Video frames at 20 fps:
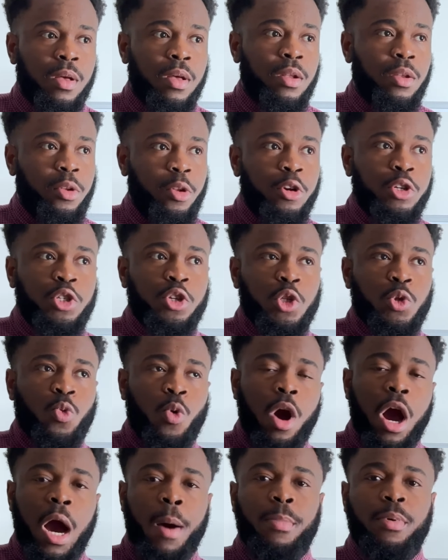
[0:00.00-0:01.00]
Not just
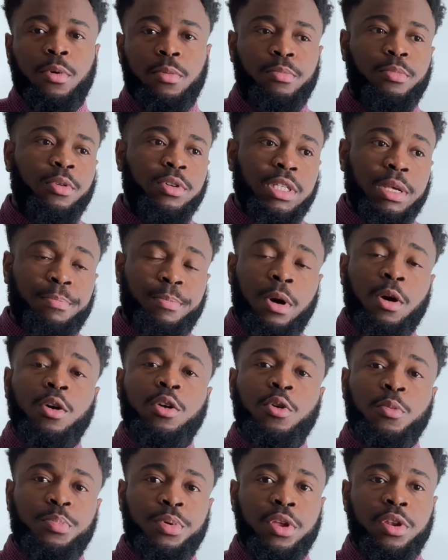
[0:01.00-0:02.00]
what happened, but in my own
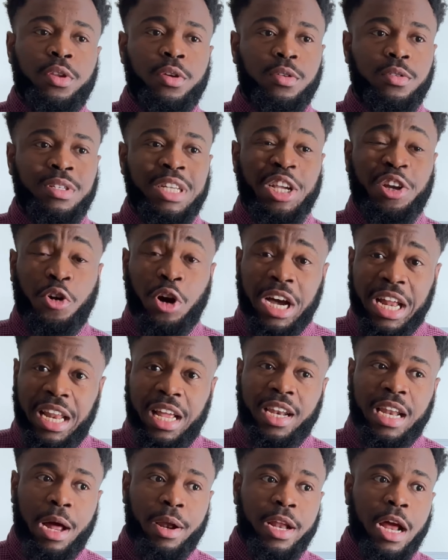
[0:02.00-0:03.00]
opinion, the,
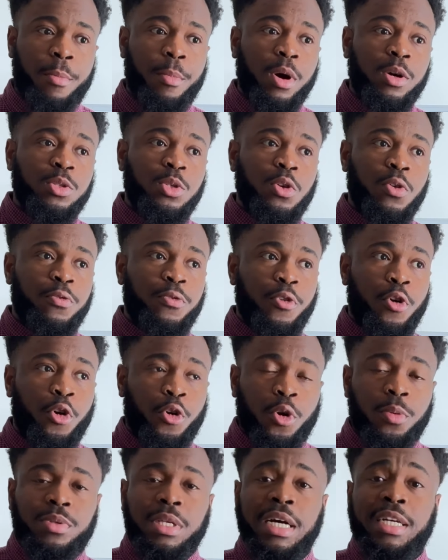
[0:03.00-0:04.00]
the, the amount of
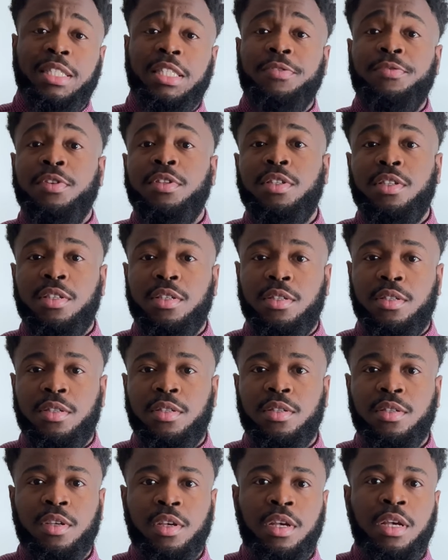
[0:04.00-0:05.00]
corrupt
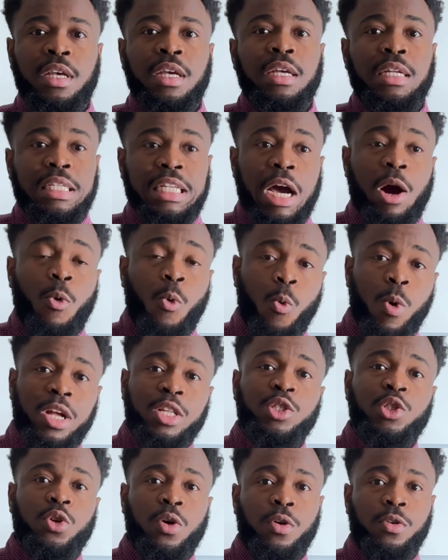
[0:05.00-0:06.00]
activities that
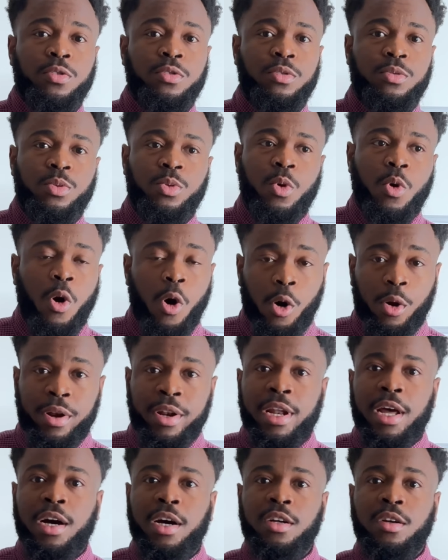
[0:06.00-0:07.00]
went on
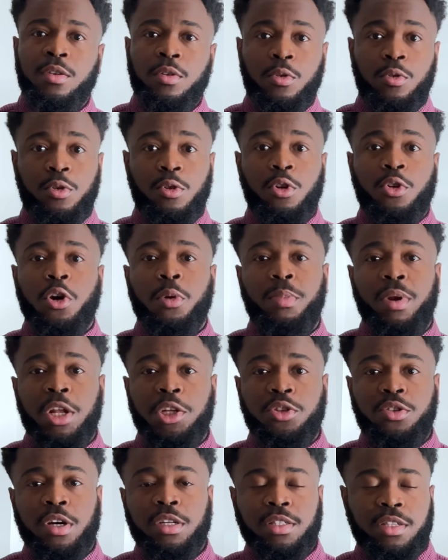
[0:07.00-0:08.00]
under Goodluck Ebele
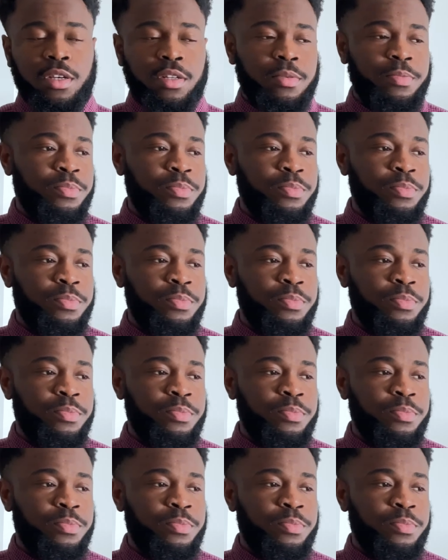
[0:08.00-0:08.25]
Jonathan.